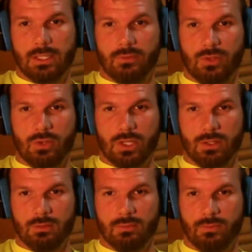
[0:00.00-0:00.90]
if you
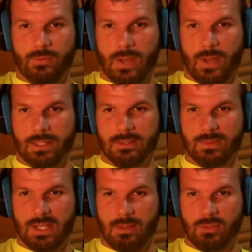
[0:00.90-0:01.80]
can find
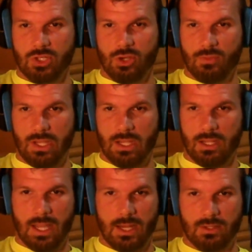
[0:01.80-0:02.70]
some time to show
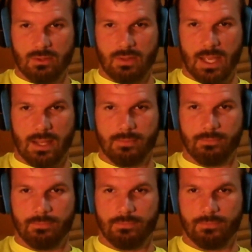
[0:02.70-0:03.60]
me how to do that,
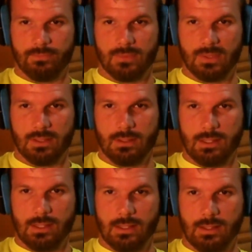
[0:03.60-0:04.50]

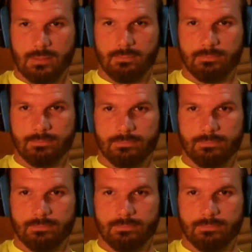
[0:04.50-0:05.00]
um,